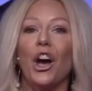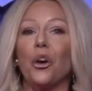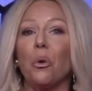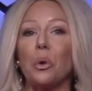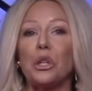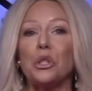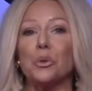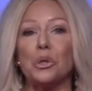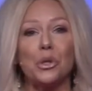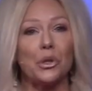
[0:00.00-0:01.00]
according
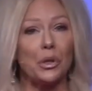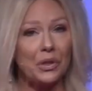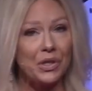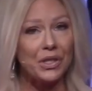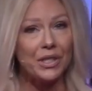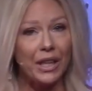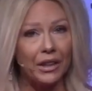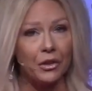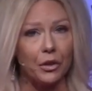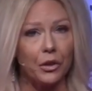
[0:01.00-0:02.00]
to a certain
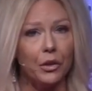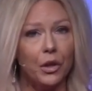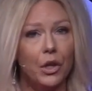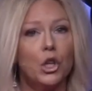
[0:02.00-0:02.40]
standard